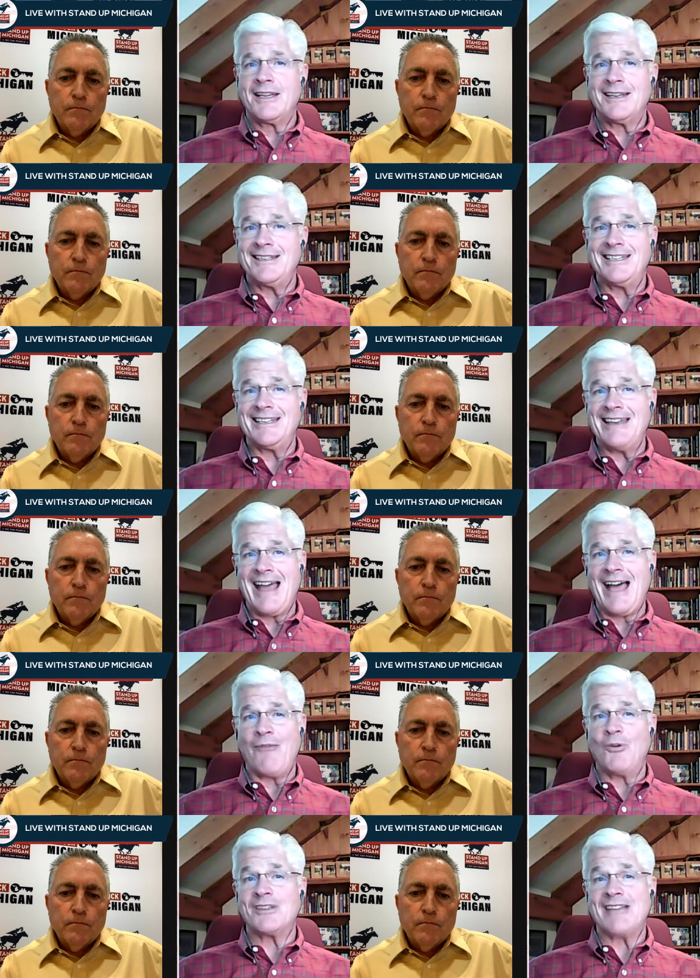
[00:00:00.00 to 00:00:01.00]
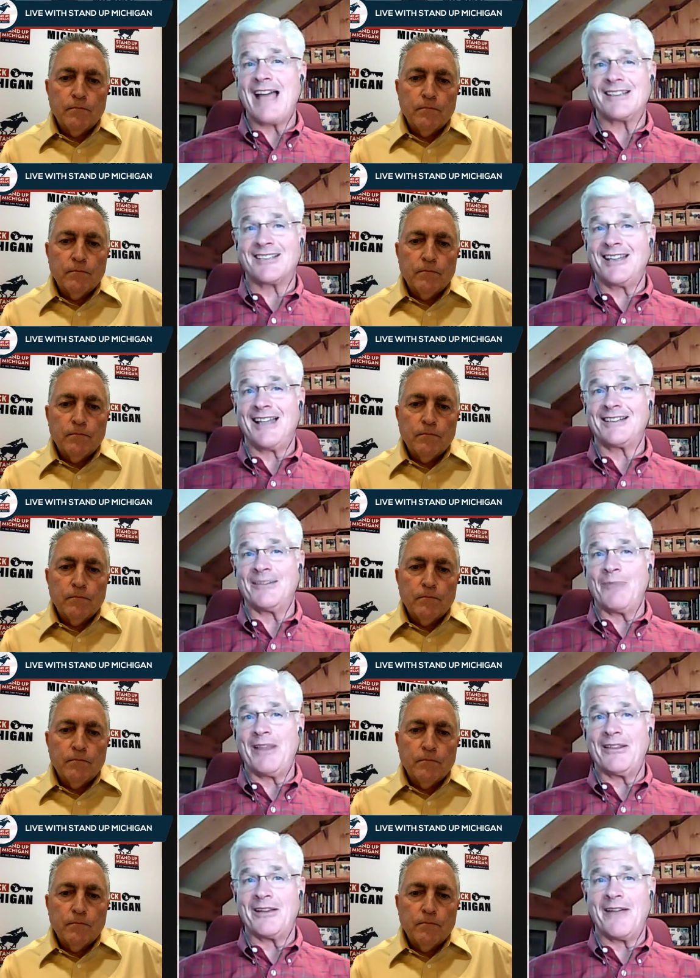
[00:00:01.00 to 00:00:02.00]
Speaker 1: did not was not selected
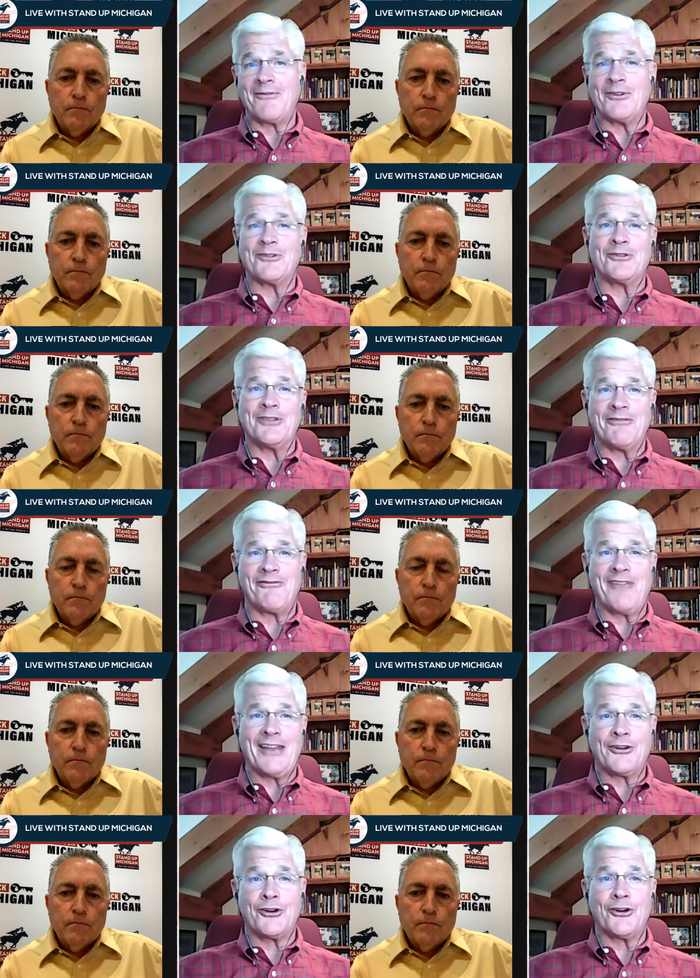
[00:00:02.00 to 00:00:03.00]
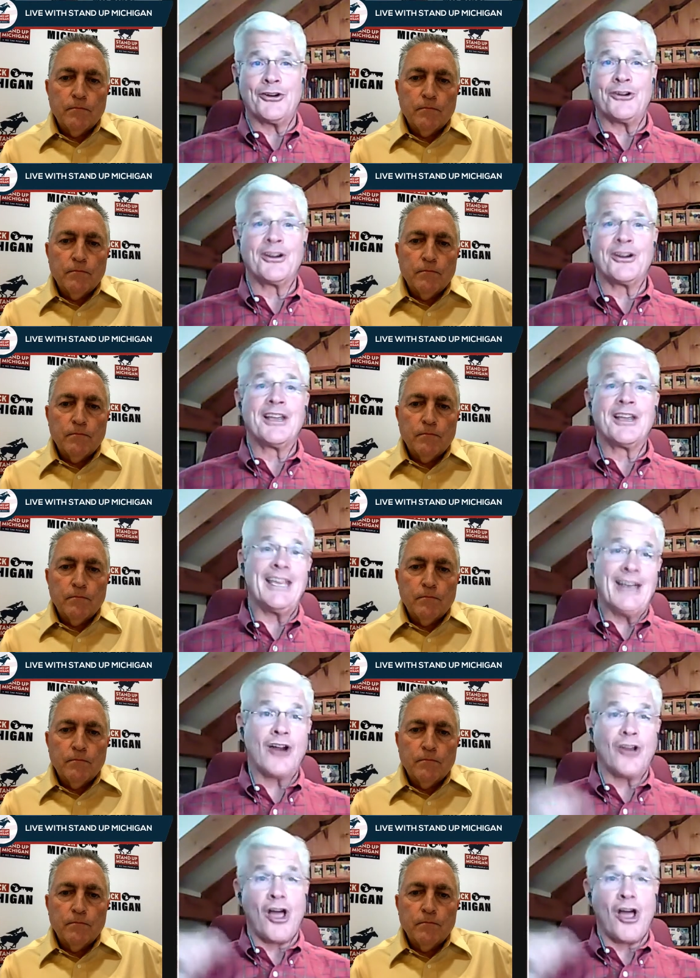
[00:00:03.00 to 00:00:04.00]
by the governor to defend her in
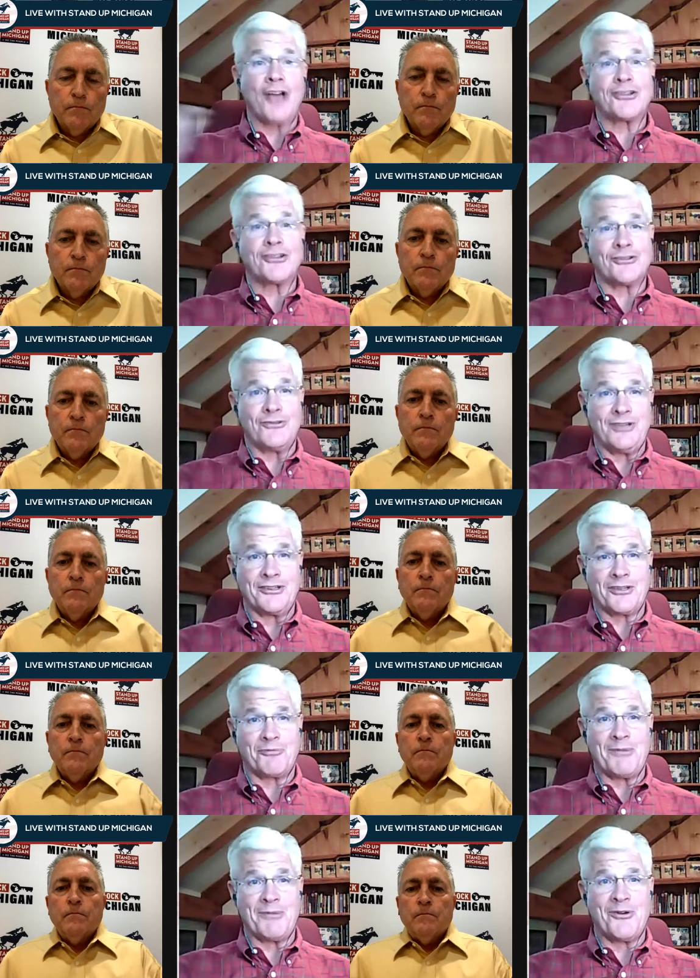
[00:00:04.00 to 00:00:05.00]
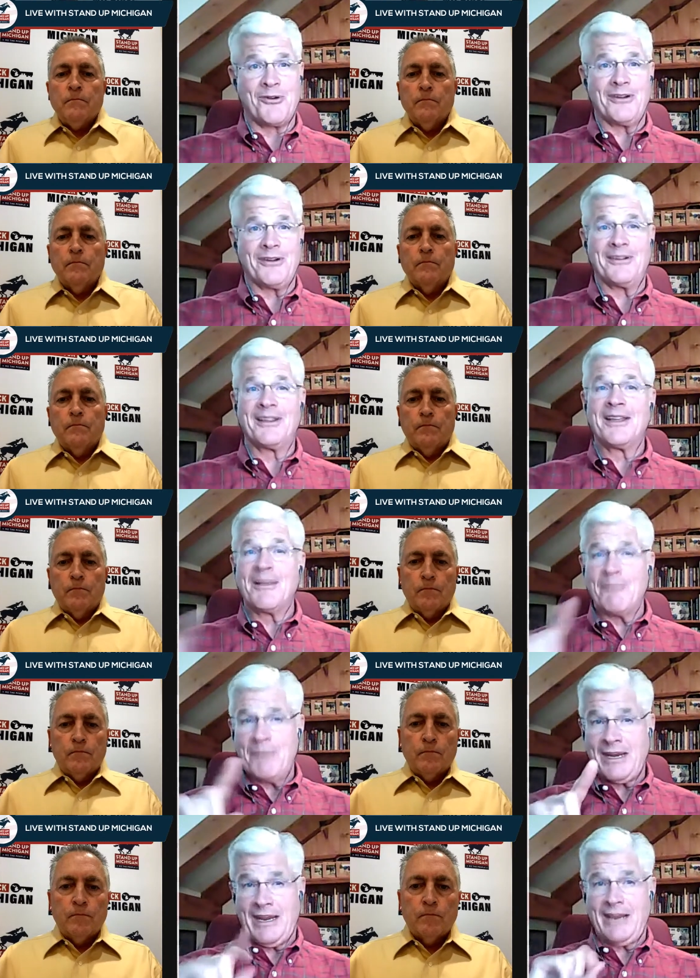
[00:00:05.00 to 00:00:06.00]
our lawsuit in the Supreme Court,
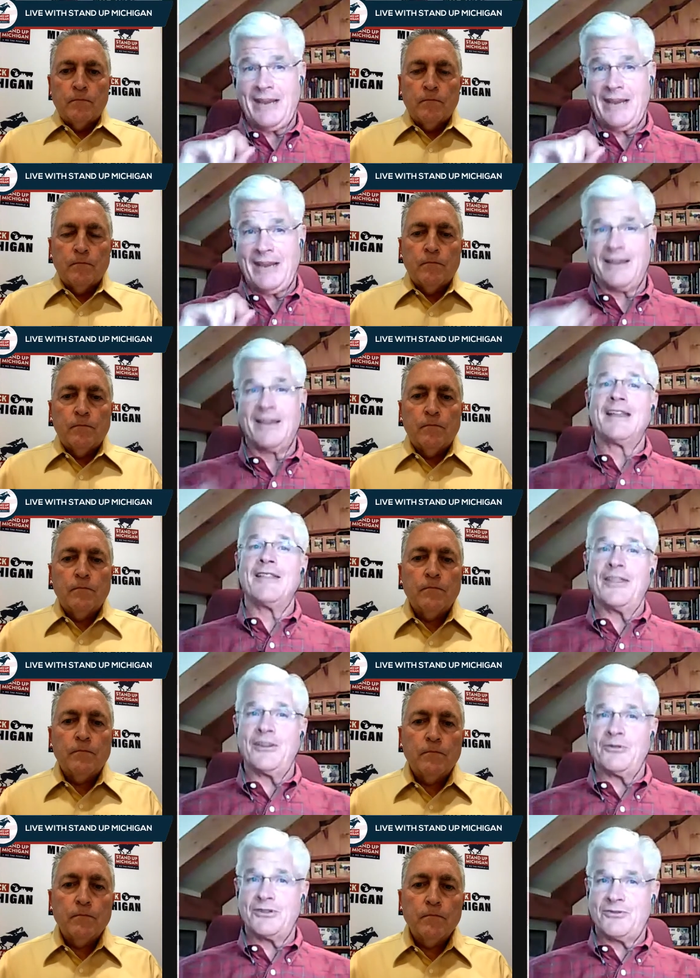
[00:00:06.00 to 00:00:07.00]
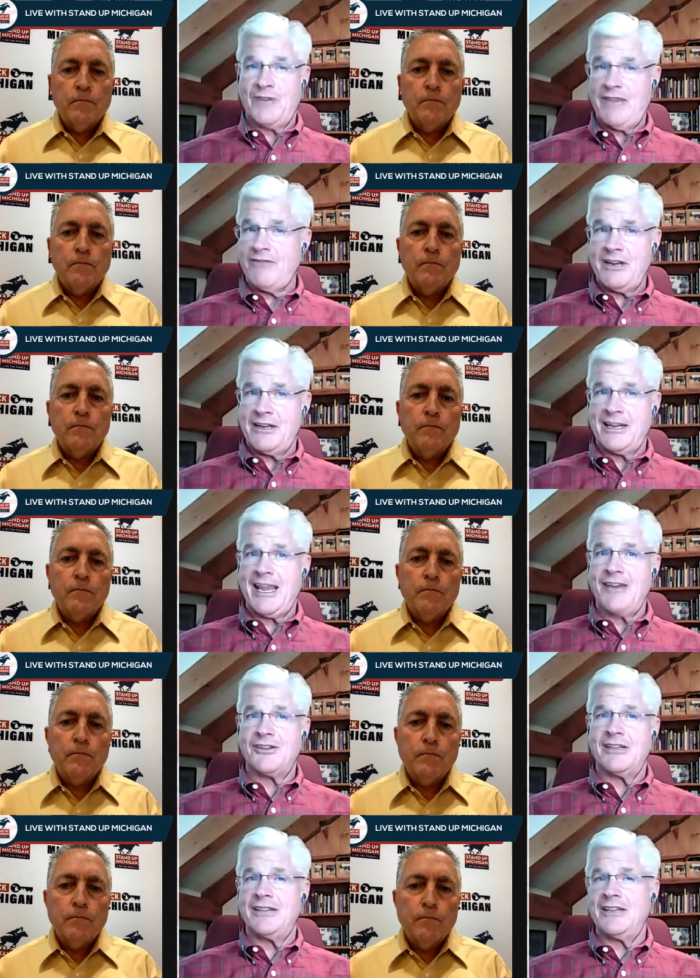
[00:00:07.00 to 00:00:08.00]
meaning that there's every
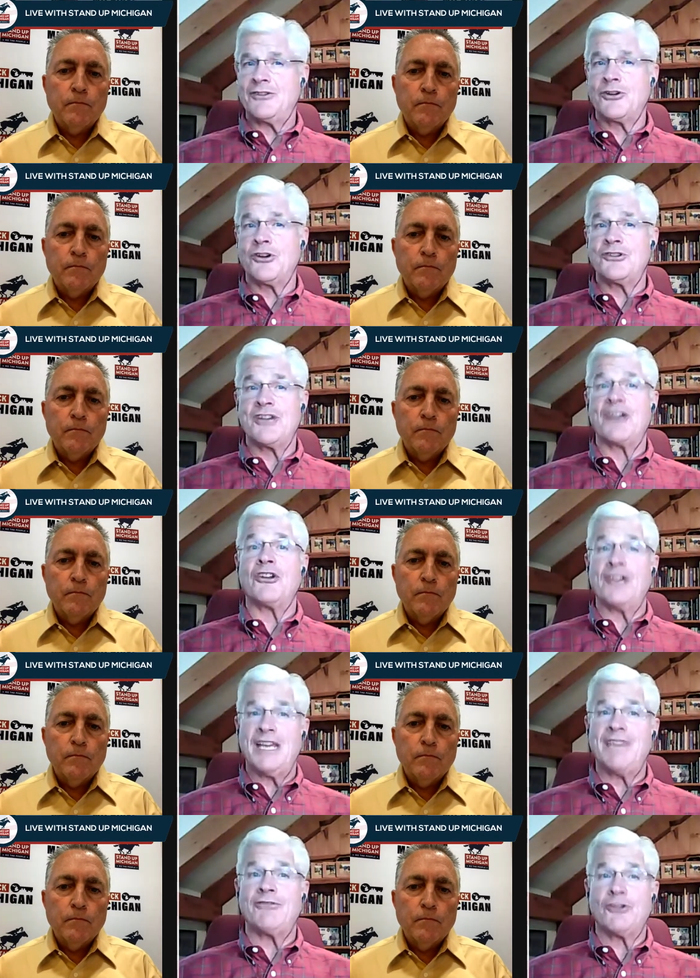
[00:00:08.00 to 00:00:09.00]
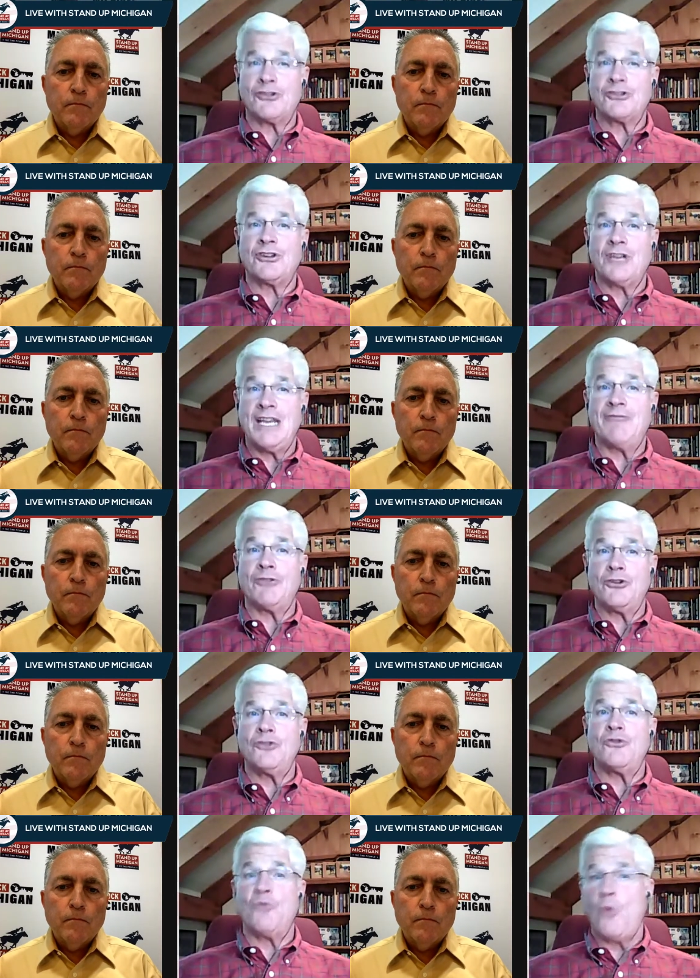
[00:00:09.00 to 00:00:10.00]
indication that the attorney general even even
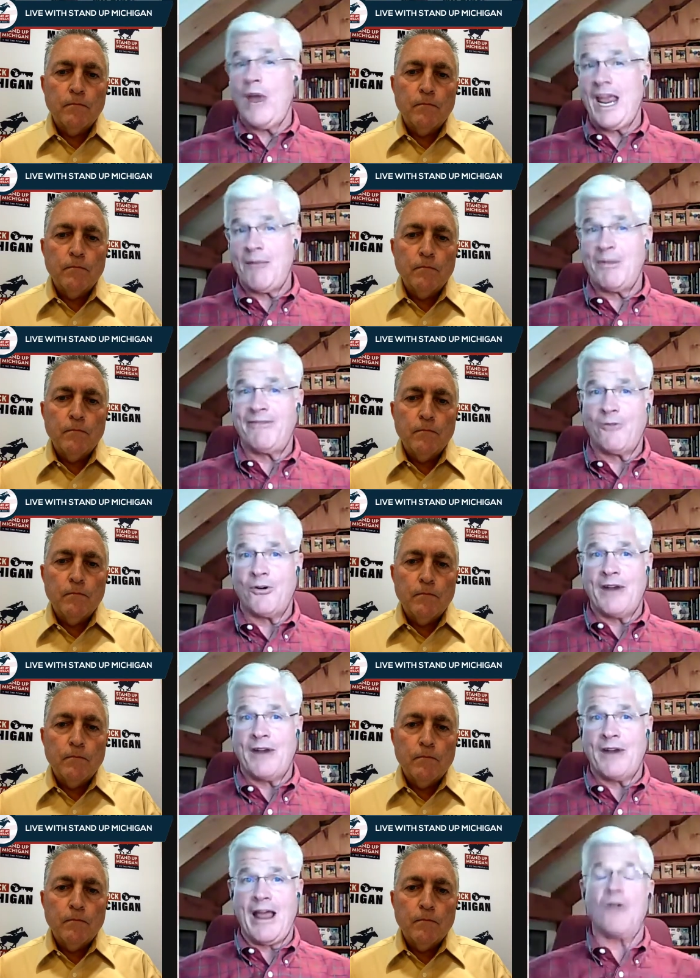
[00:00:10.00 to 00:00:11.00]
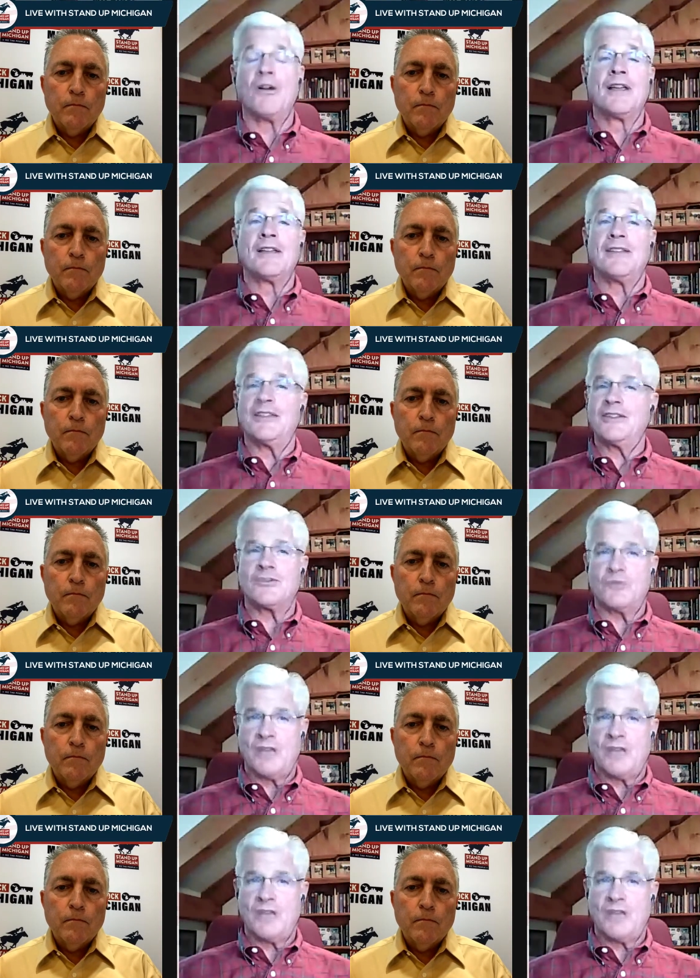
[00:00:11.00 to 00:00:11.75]
knew way before now that this was